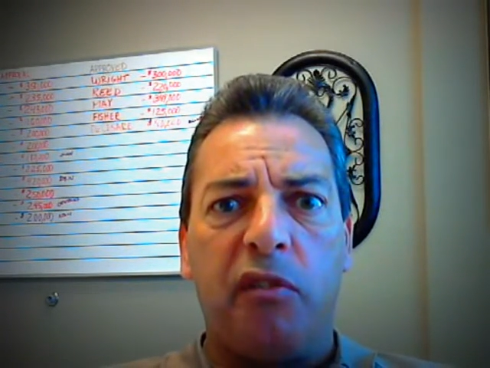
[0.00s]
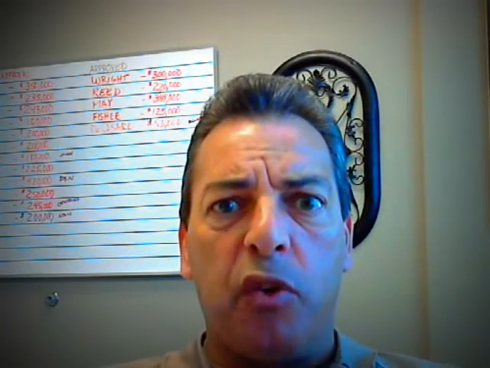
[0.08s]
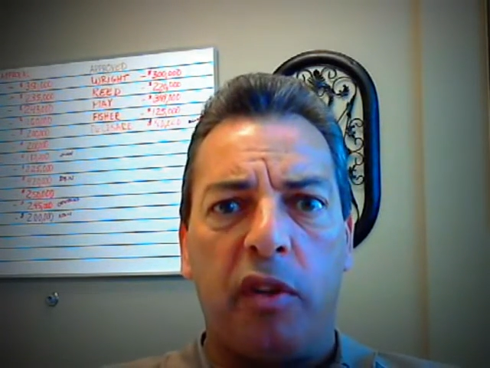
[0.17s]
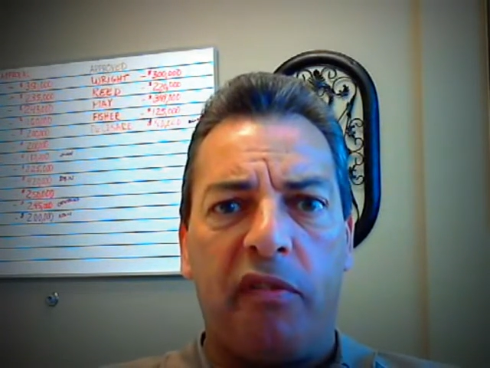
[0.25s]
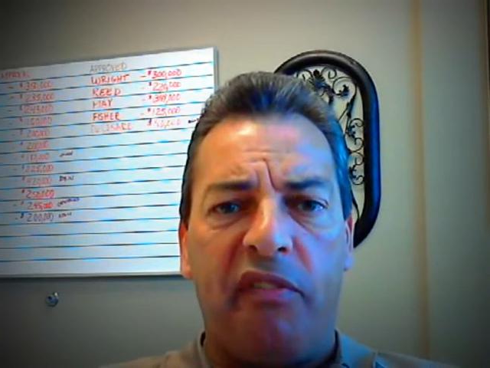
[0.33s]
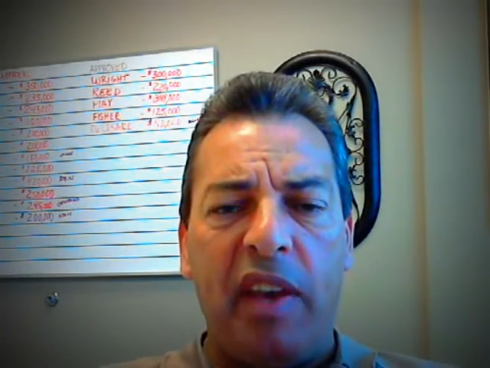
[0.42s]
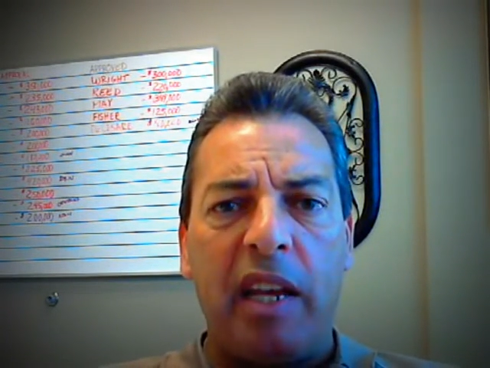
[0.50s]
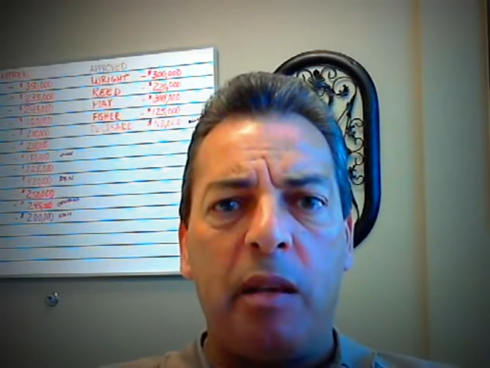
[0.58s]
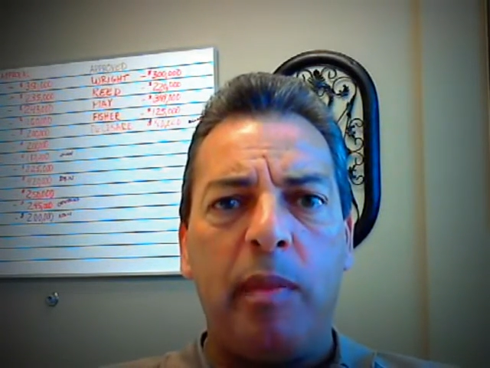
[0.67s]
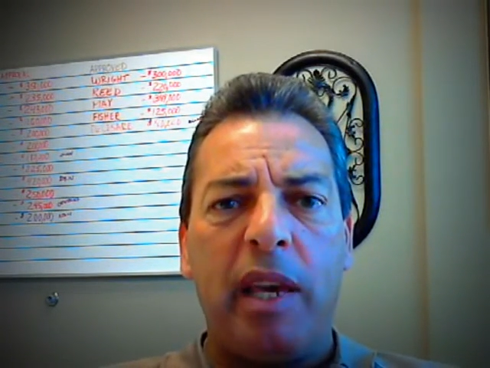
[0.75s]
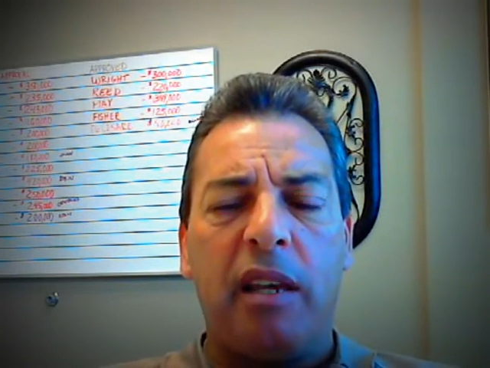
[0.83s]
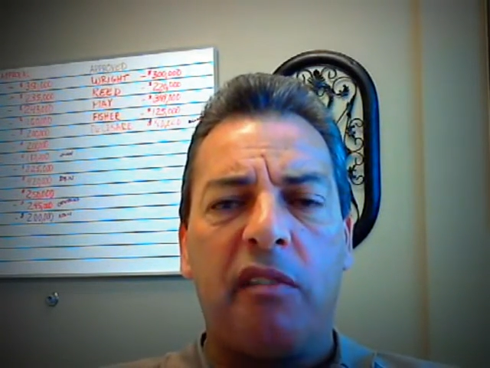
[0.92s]
for the
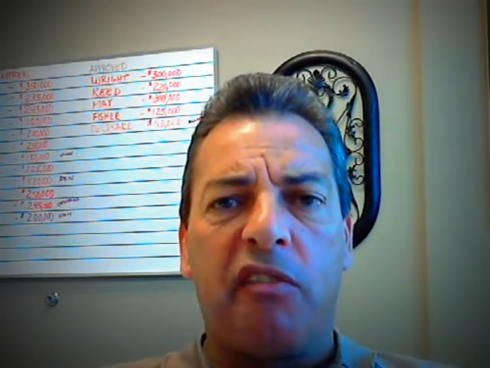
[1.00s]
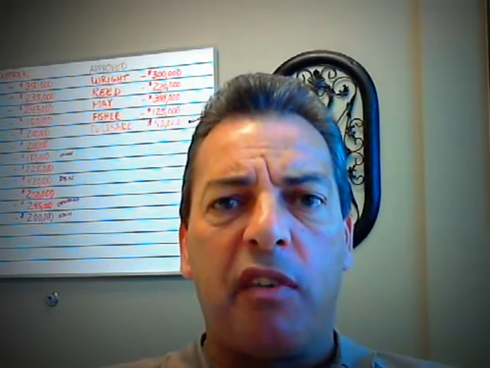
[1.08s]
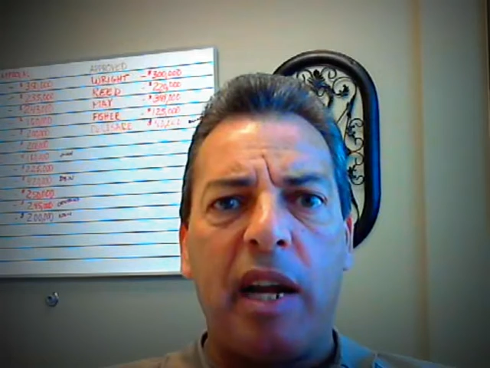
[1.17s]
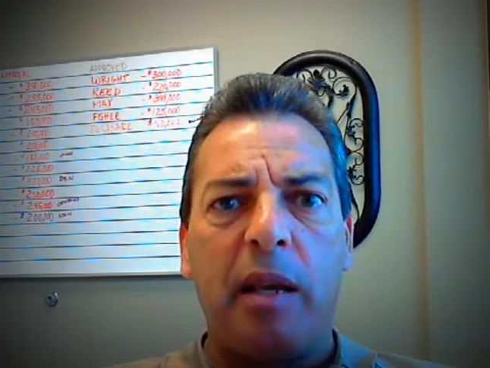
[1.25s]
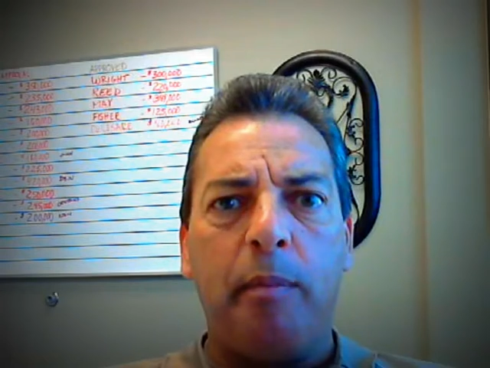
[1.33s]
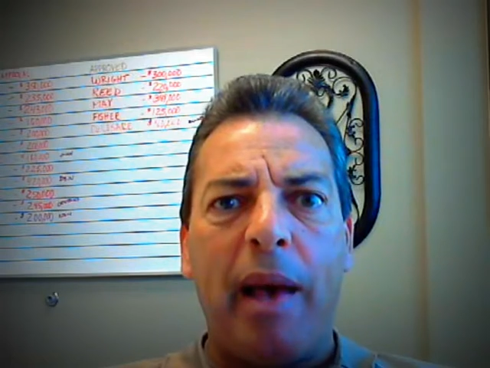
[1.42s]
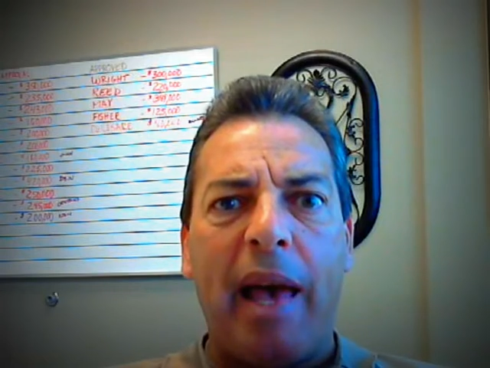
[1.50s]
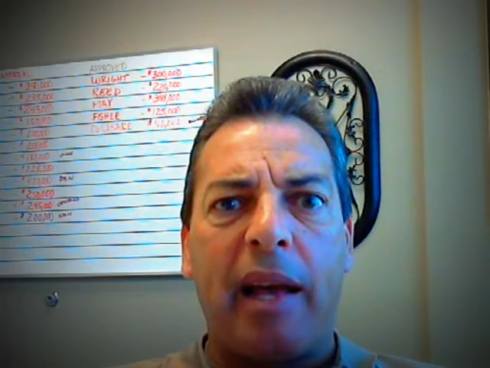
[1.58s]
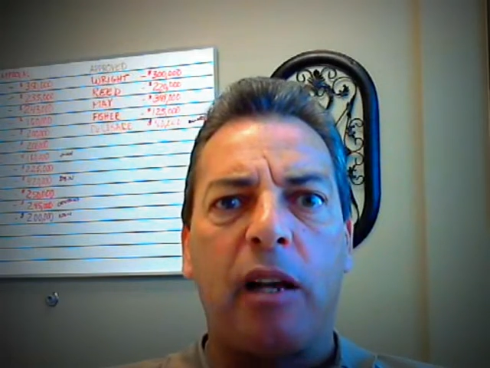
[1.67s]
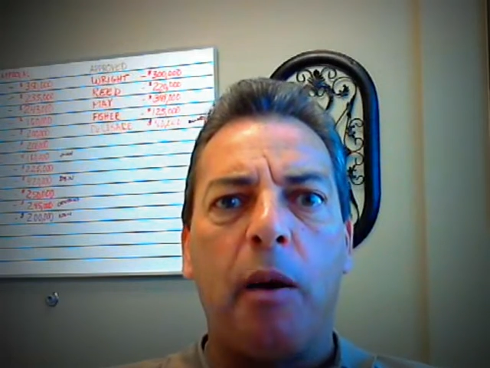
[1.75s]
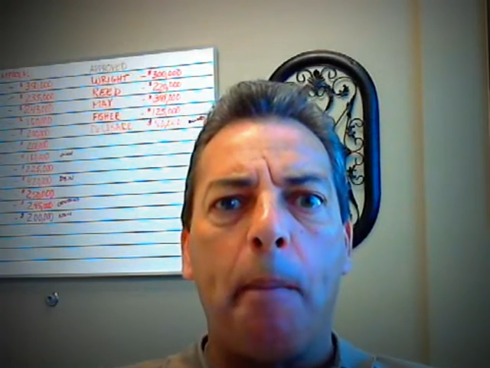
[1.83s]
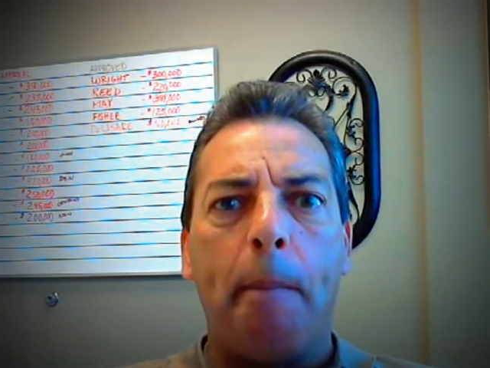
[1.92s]
Fannie Mae and Freddie
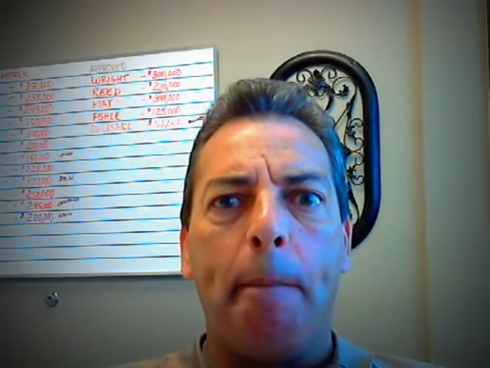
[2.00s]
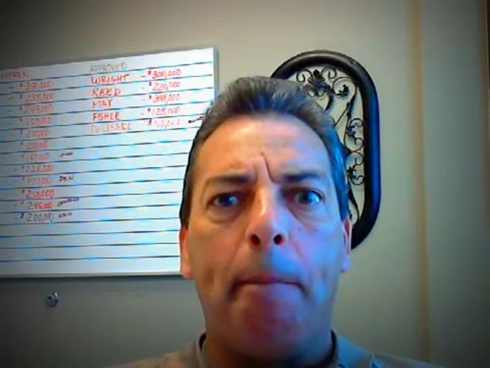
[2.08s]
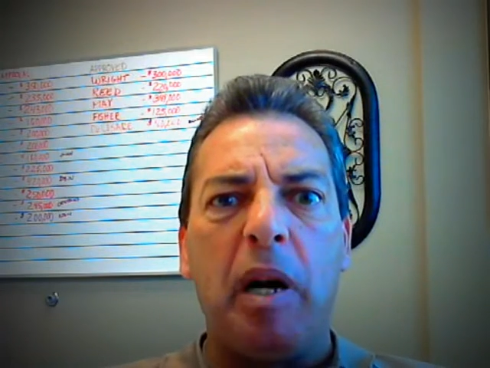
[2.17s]
Mac